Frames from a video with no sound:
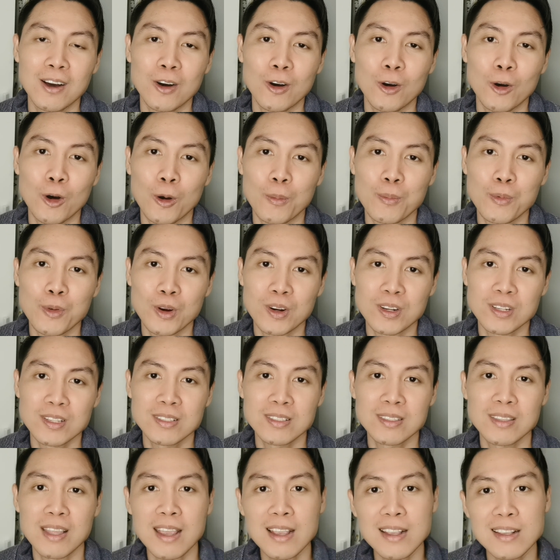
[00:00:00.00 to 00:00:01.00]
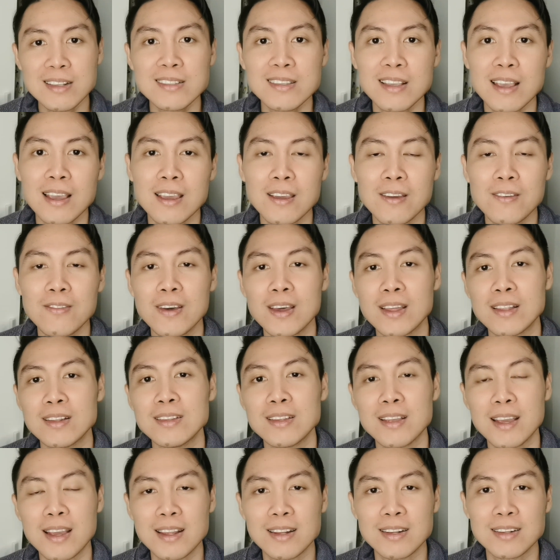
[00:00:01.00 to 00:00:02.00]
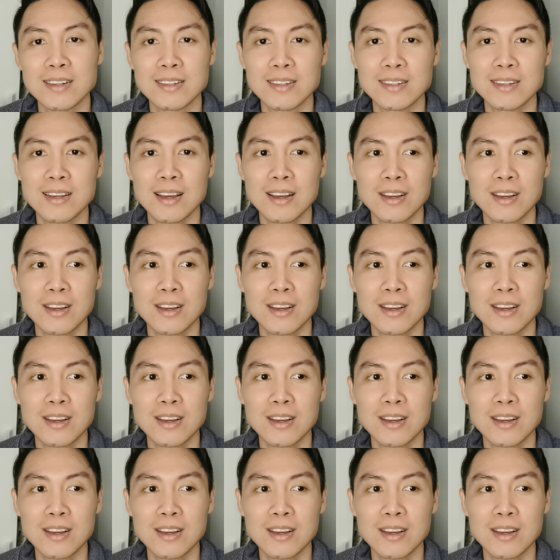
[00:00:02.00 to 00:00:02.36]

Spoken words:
hope you are staying safe, and then